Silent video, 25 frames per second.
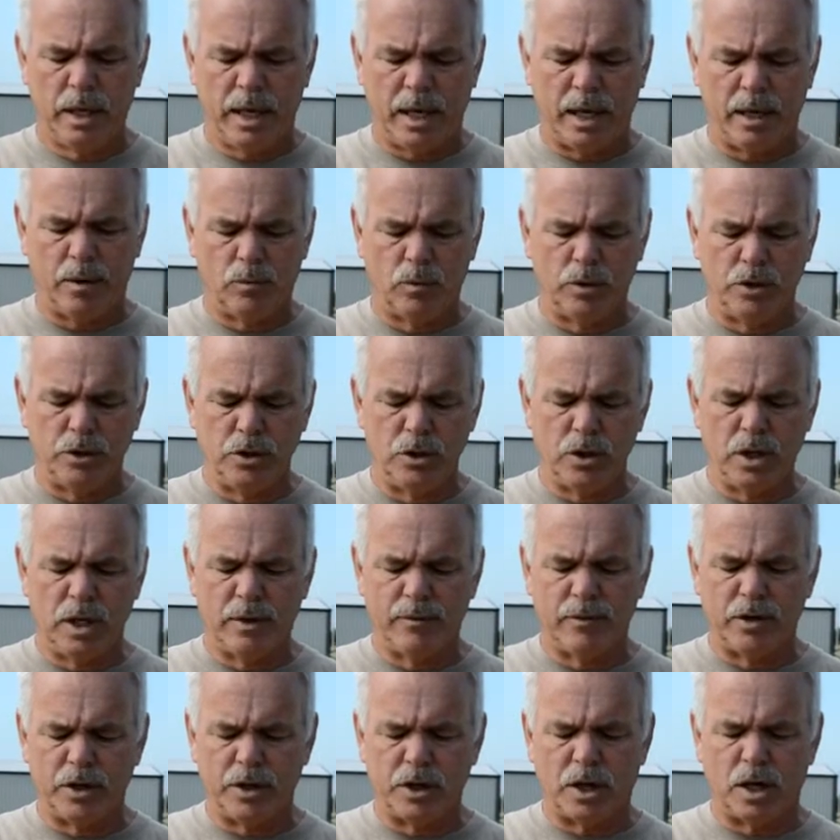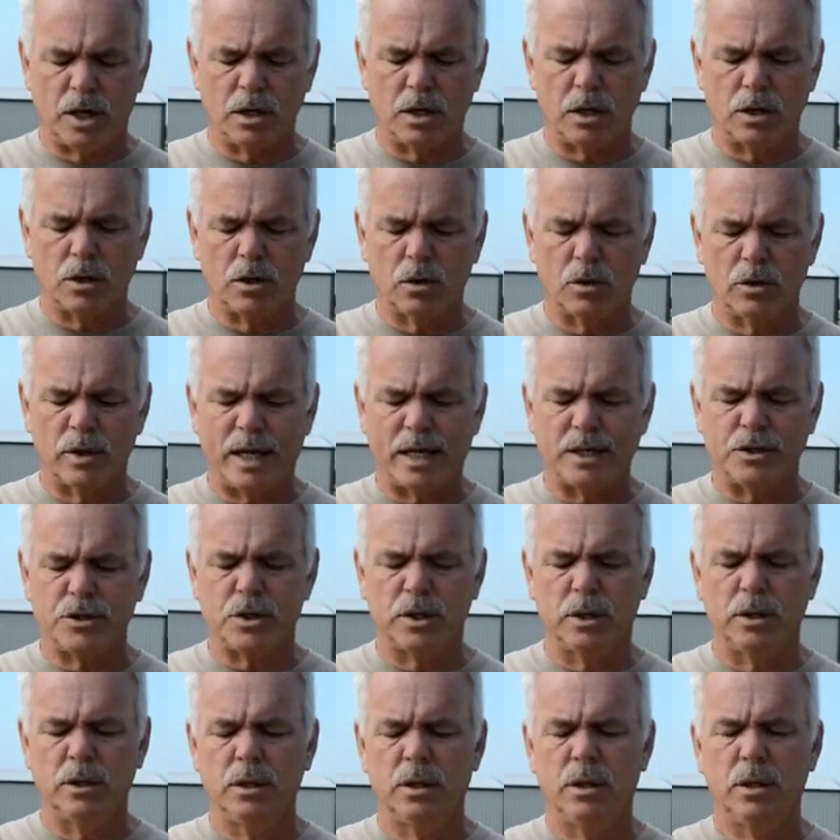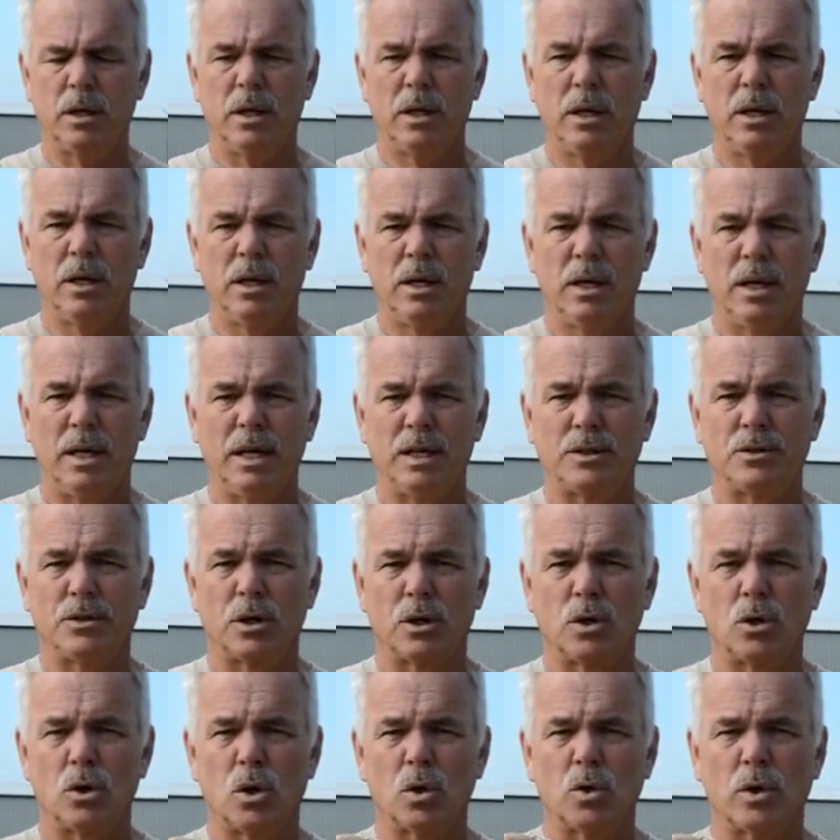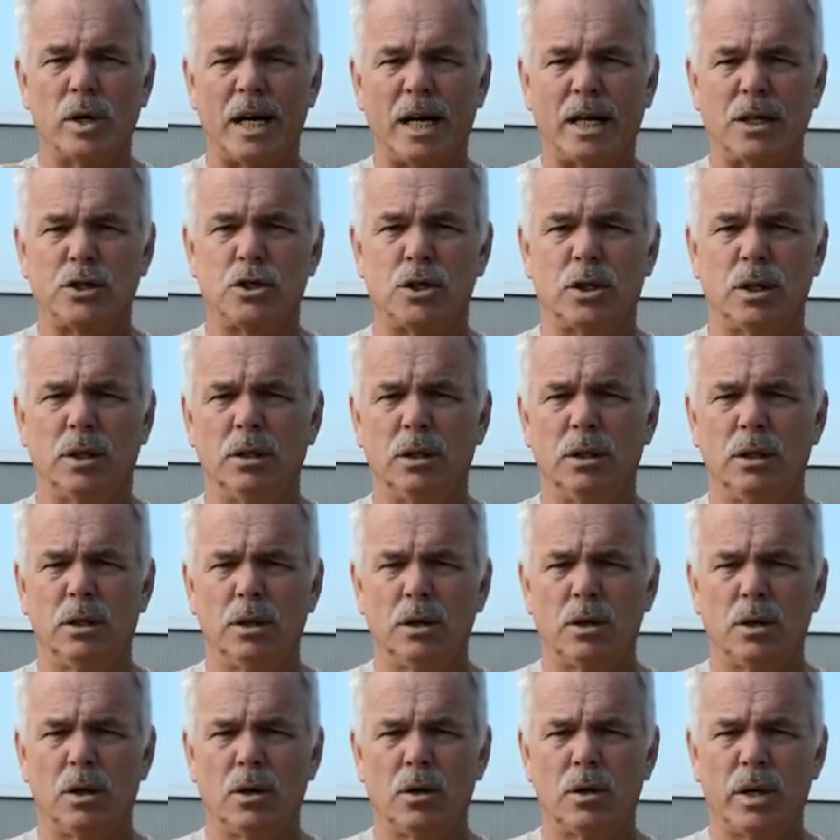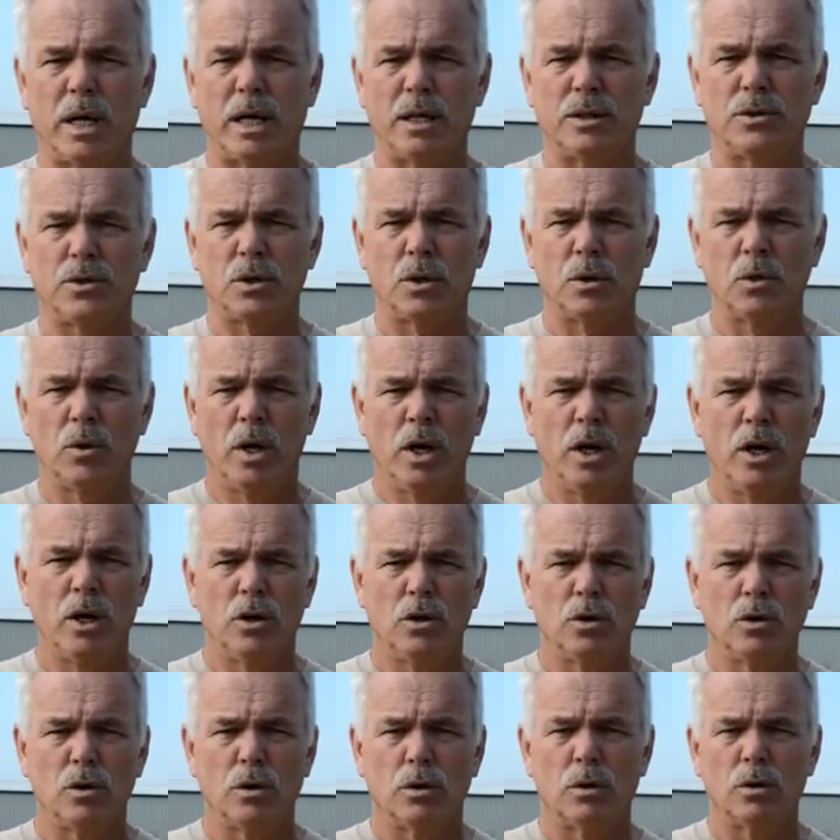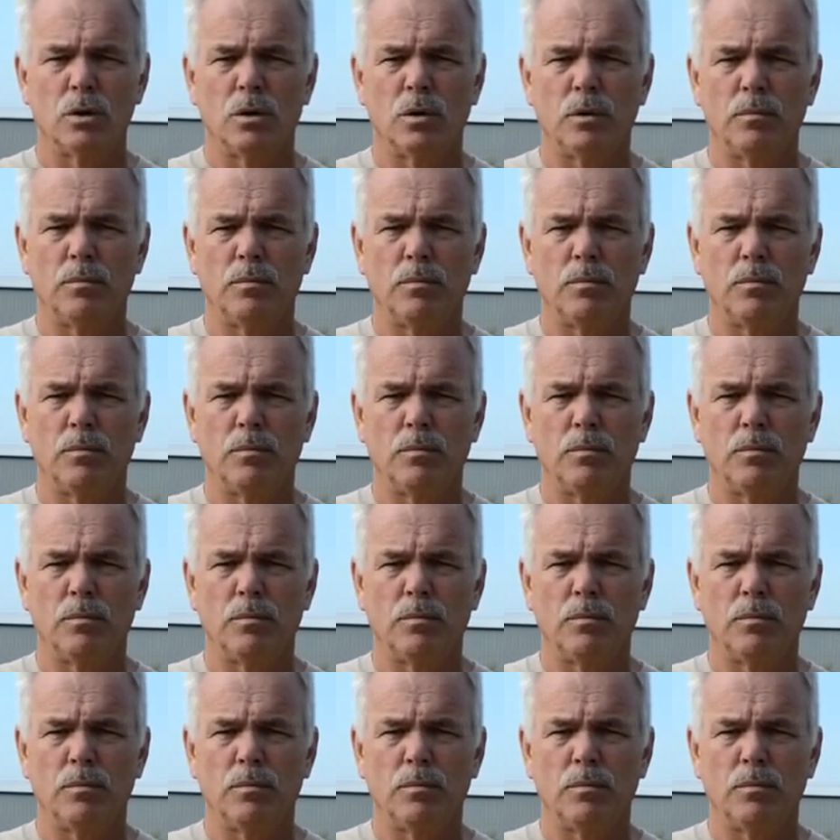And when you give a dog a correction, it's a correction. Okay, so your